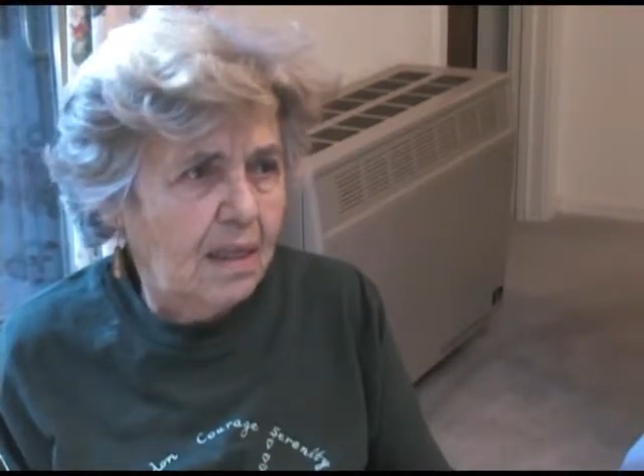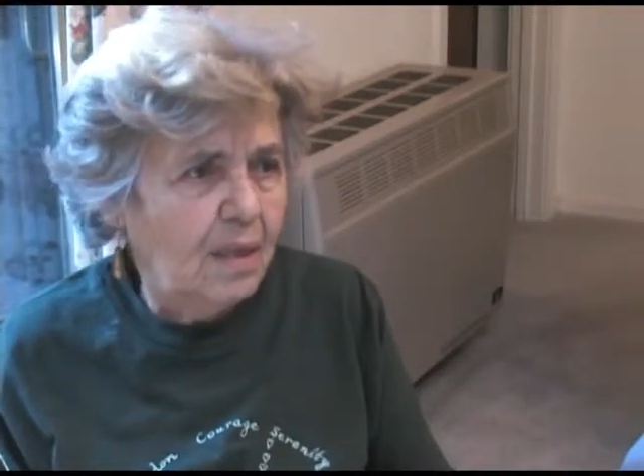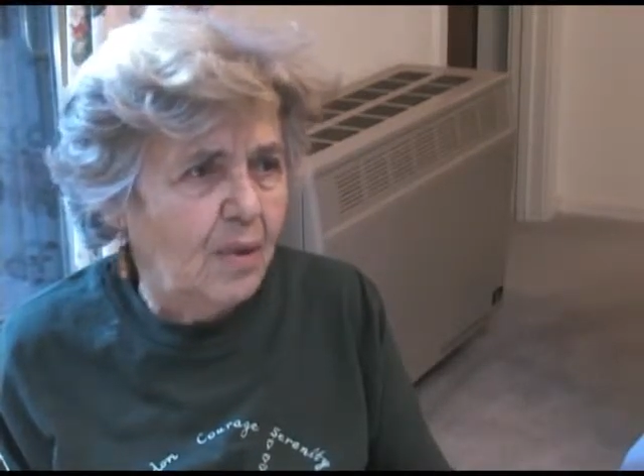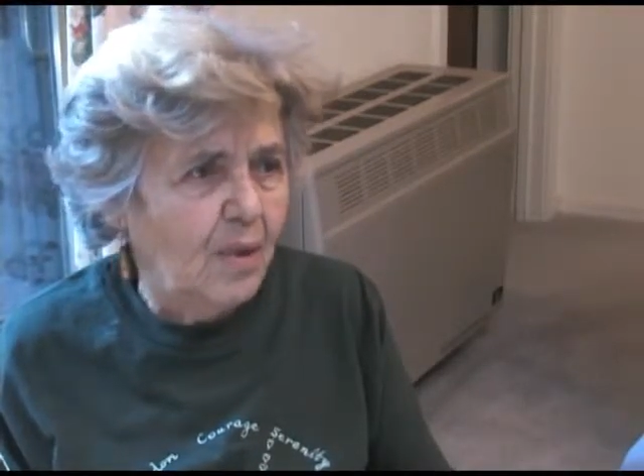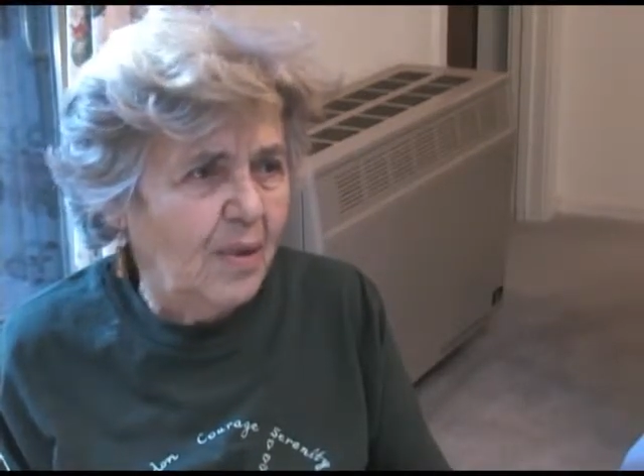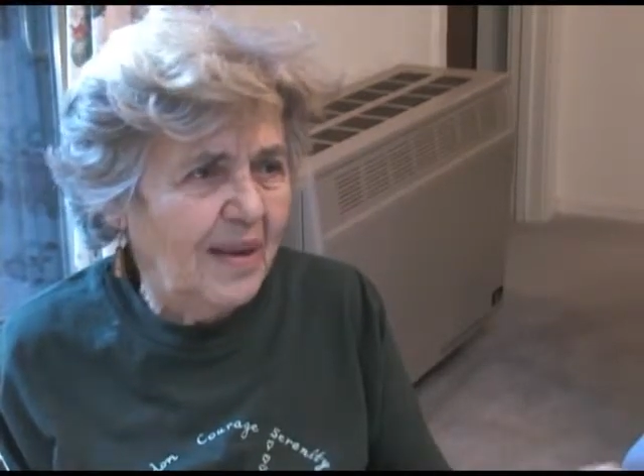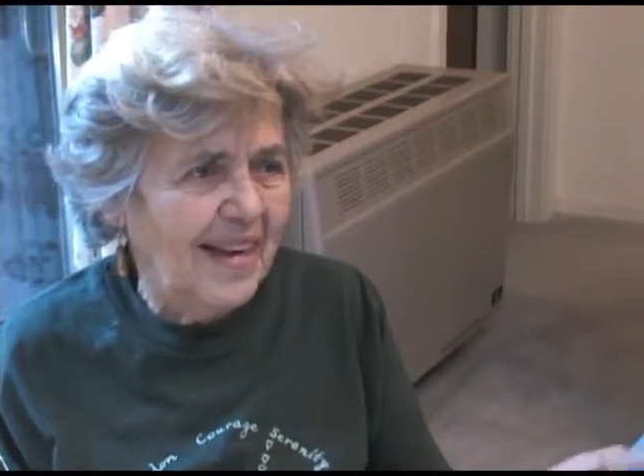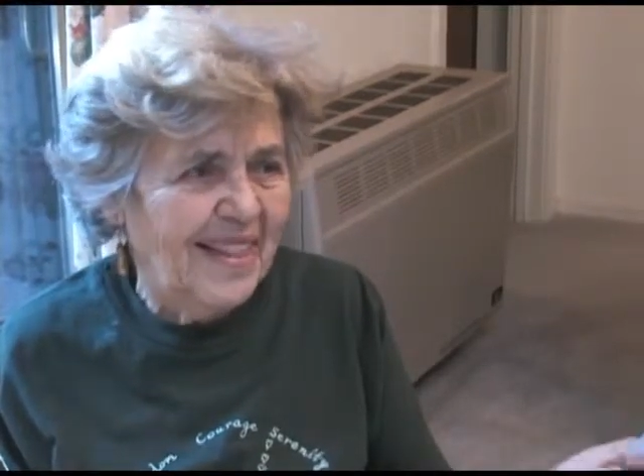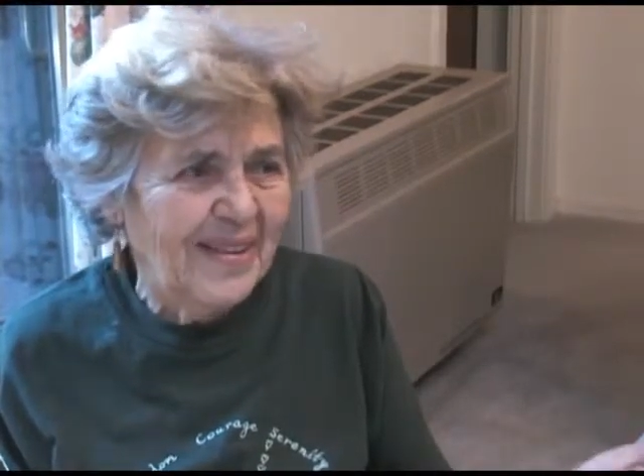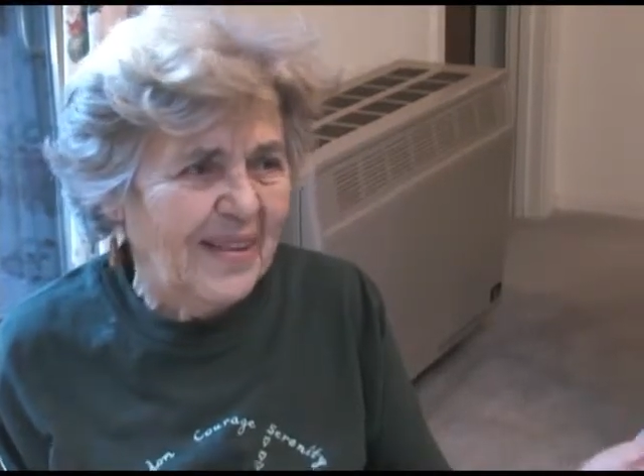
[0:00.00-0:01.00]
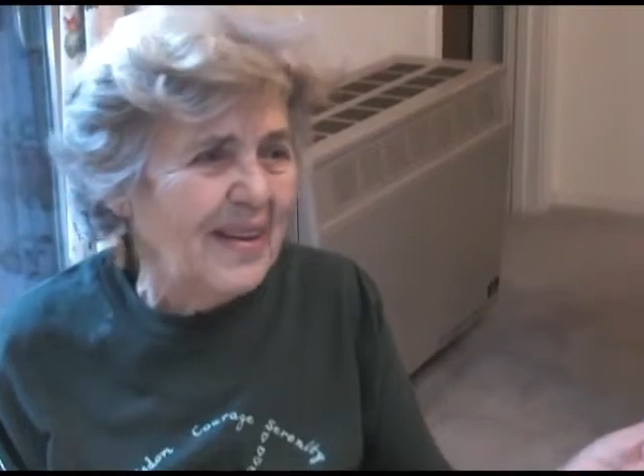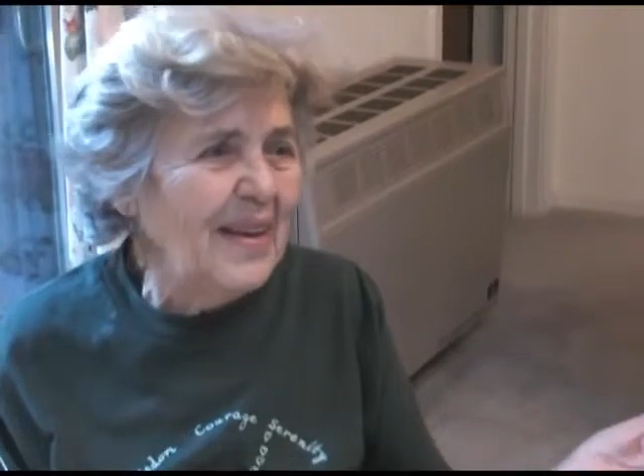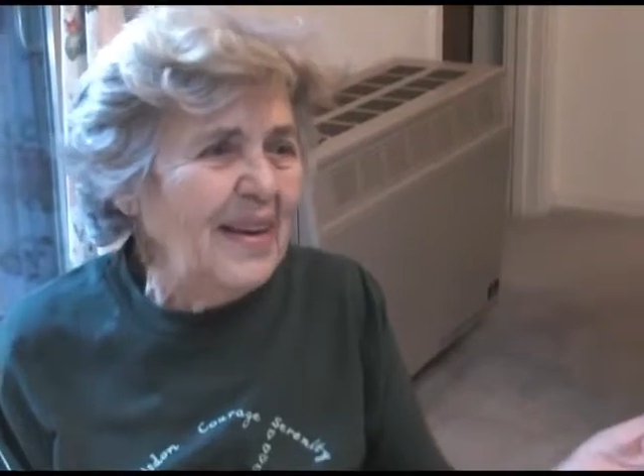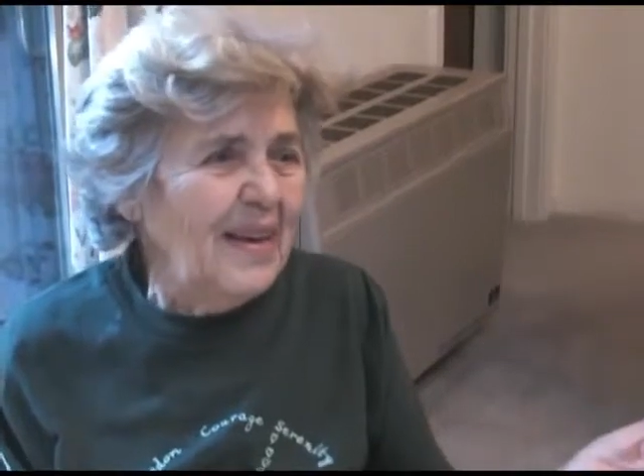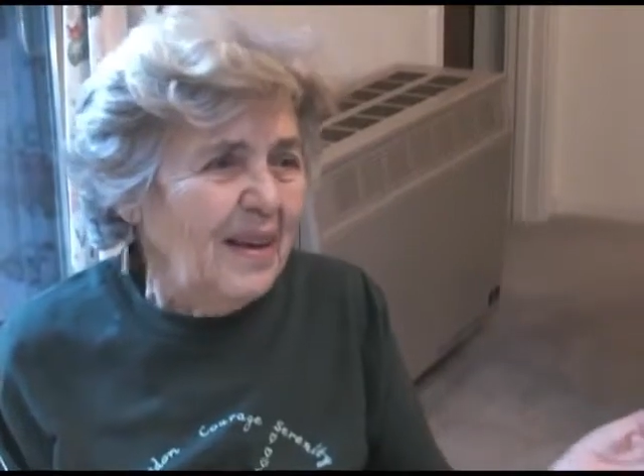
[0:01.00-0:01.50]
And I thought,
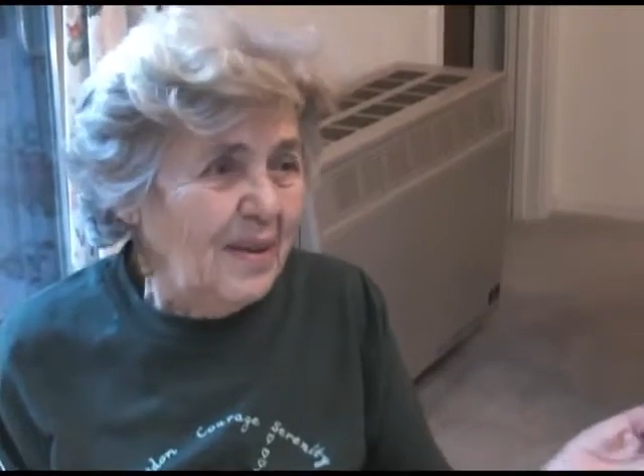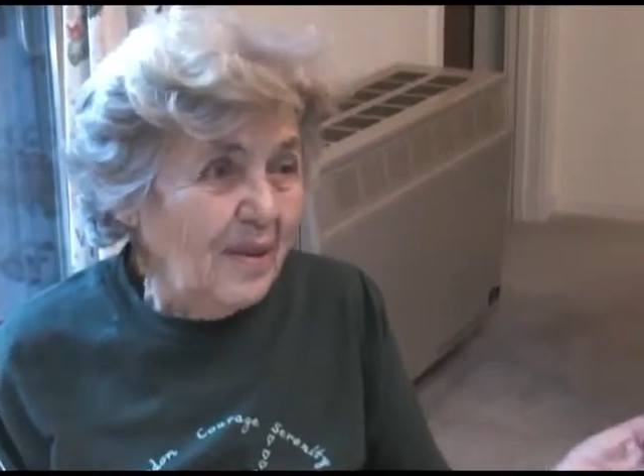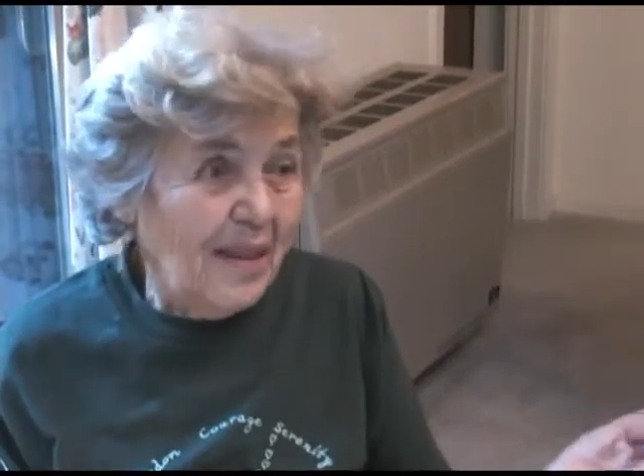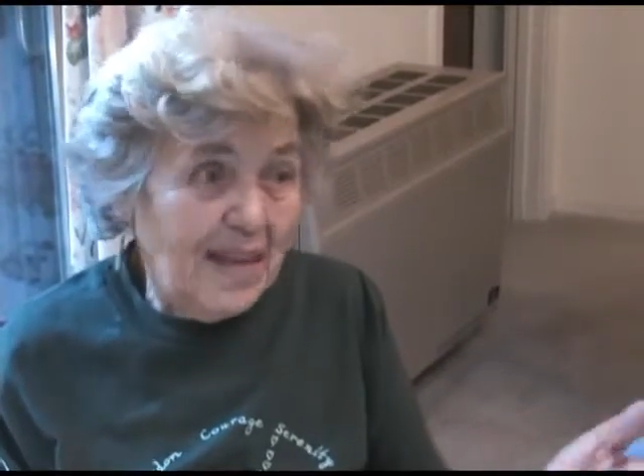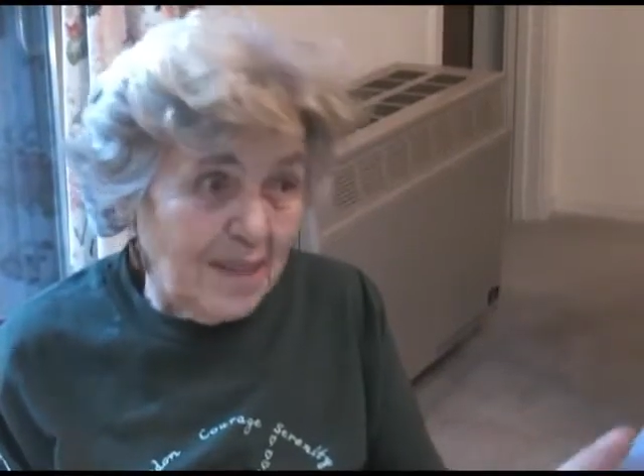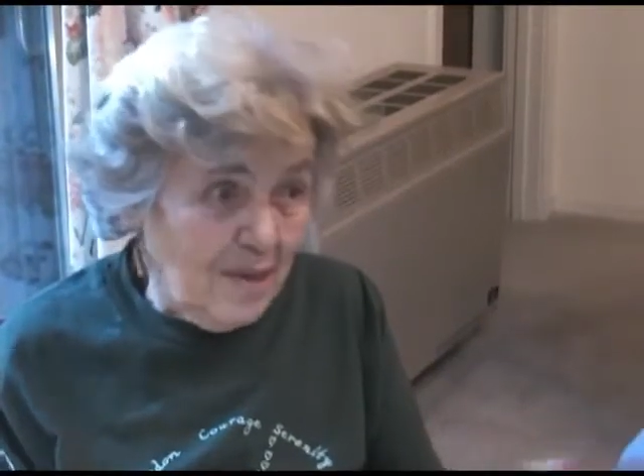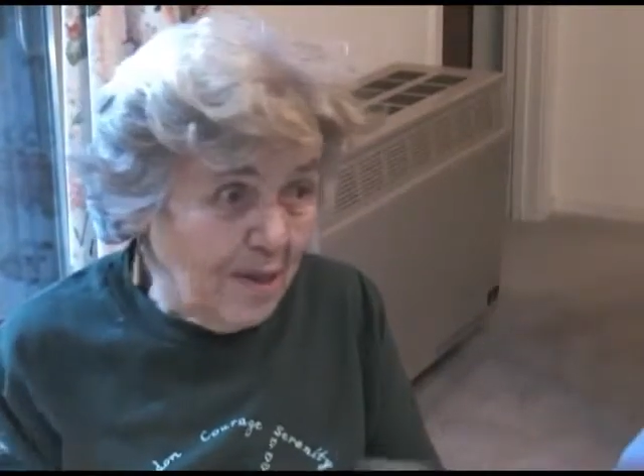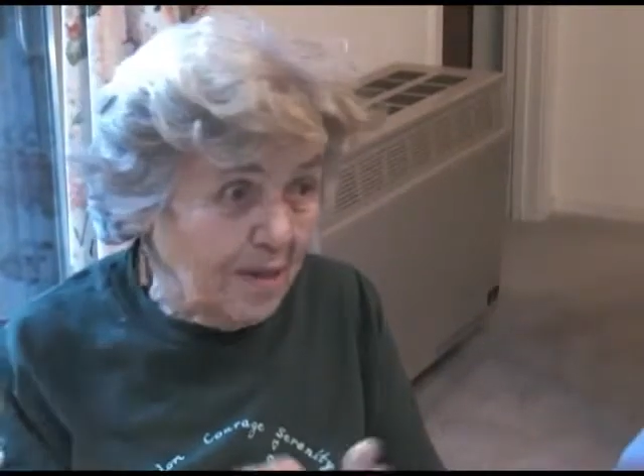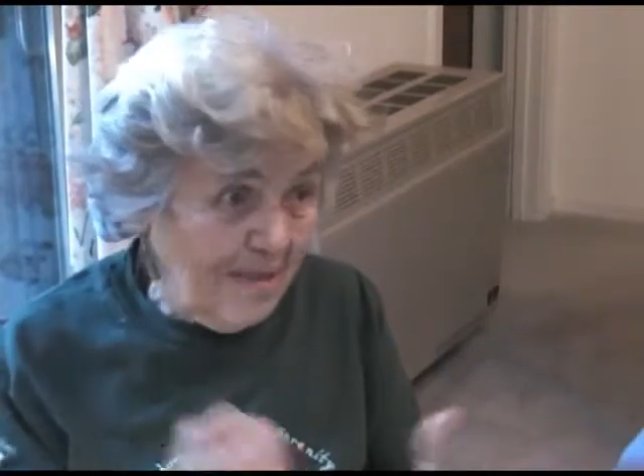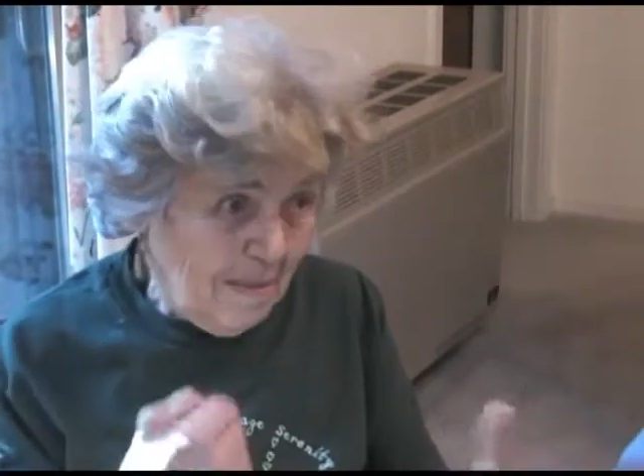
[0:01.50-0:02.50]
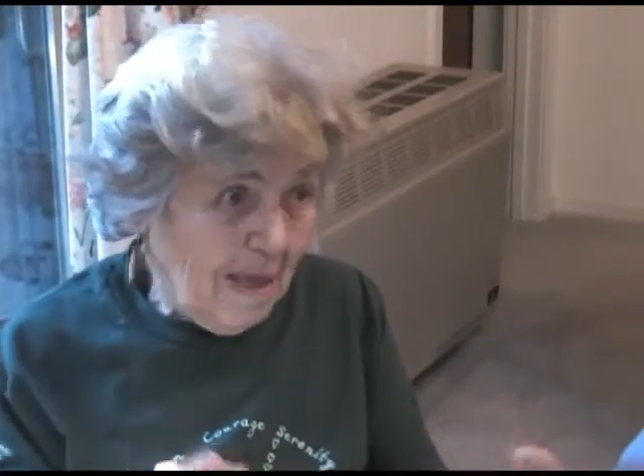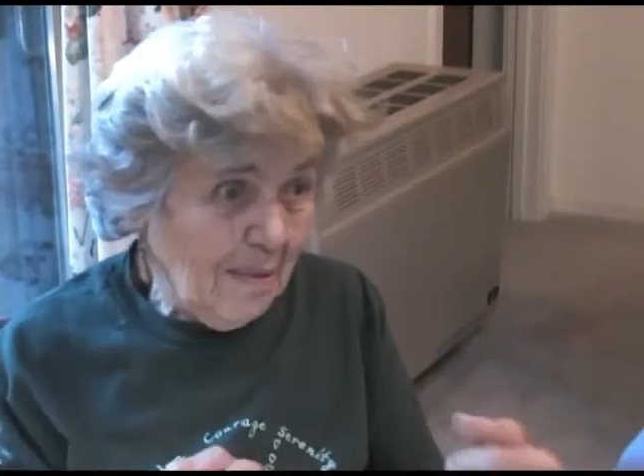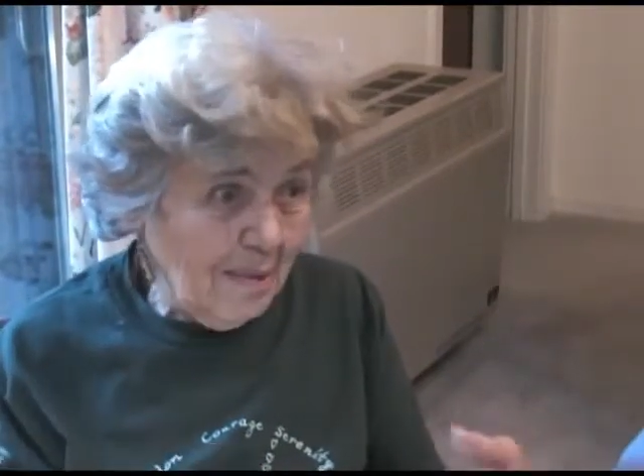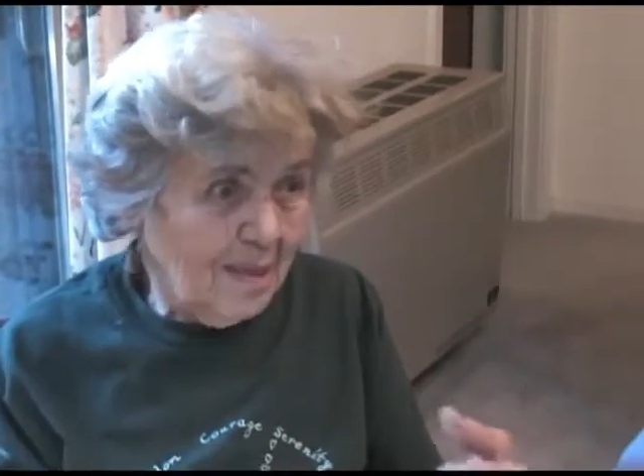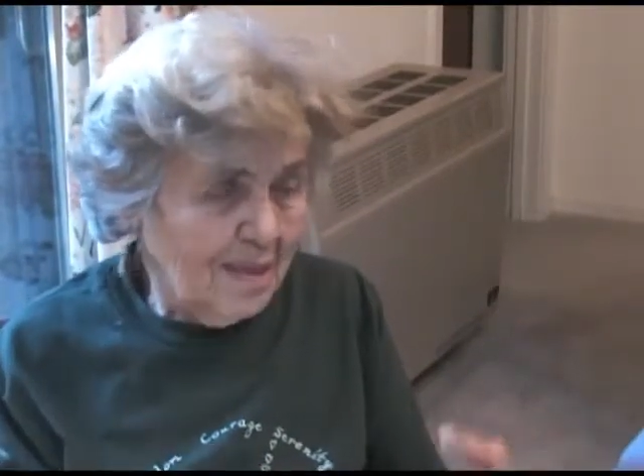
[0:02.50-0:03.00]
that's good. I mean,